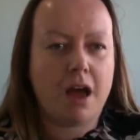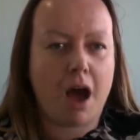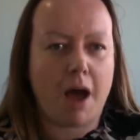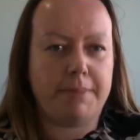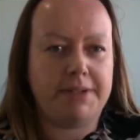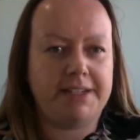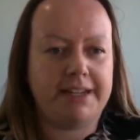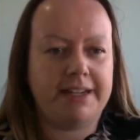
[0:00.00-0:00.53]
I
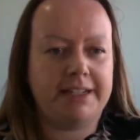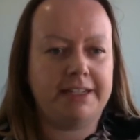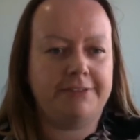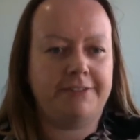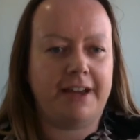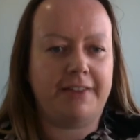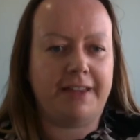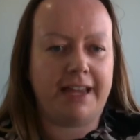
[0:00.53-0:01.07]
particularly
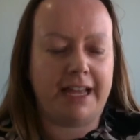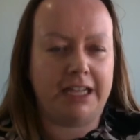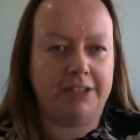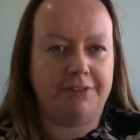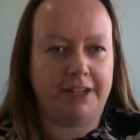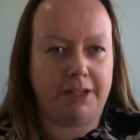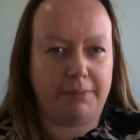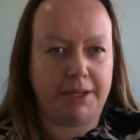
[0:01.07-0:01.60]
found the
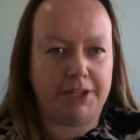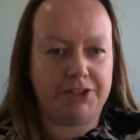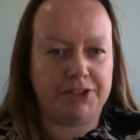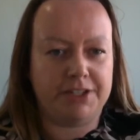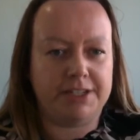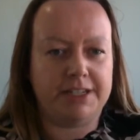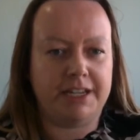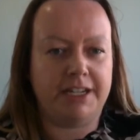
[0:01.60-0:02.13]
elevator
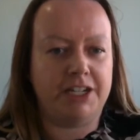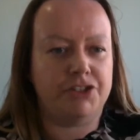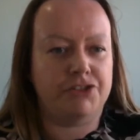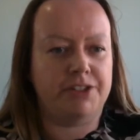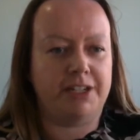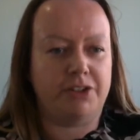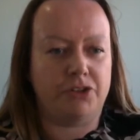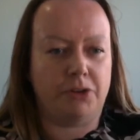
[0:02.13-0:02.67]
pitches an
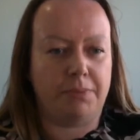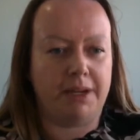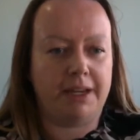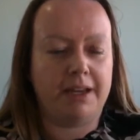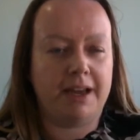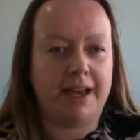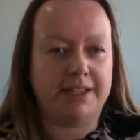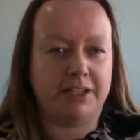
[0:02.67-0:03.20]
interesting topic,
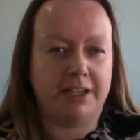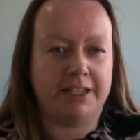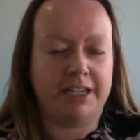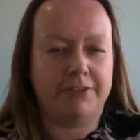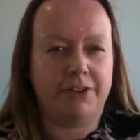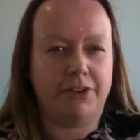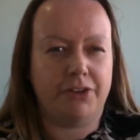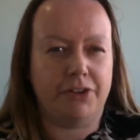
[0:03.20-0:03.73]
as I'd
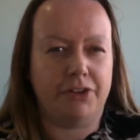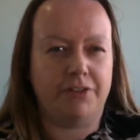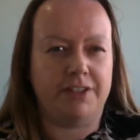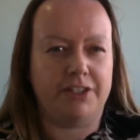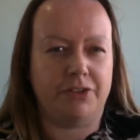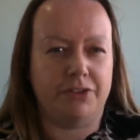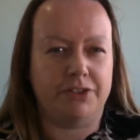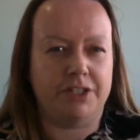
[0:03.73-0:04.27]
never heard of this
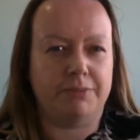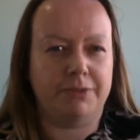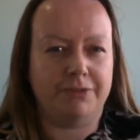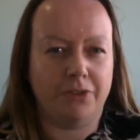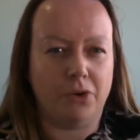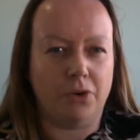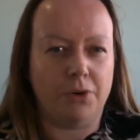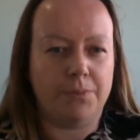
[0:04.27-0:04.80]
concept
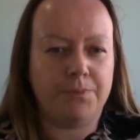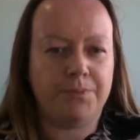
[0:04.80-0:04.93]
before.